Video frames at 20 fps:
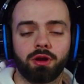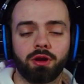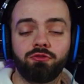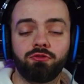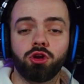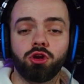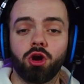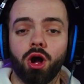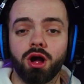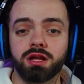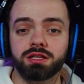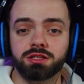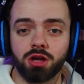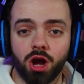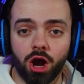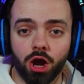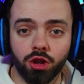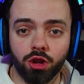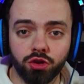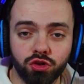but if you guys
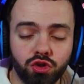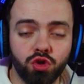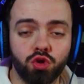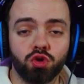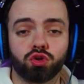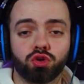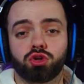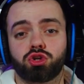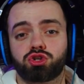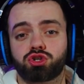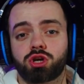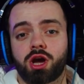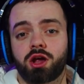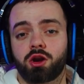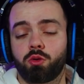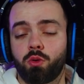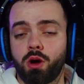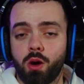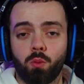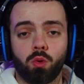are new to the
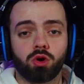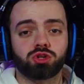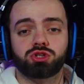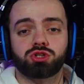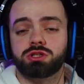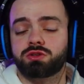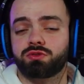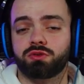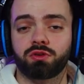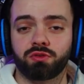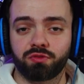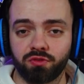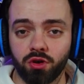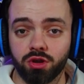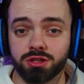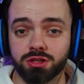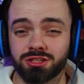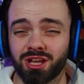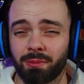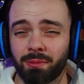channel and watch this for the
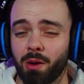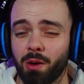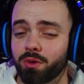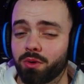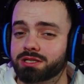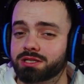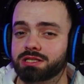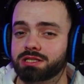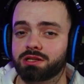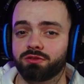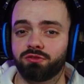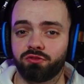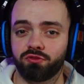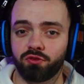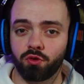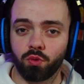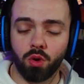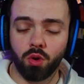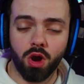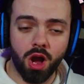first time I want to see the
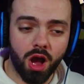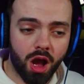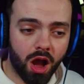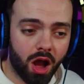full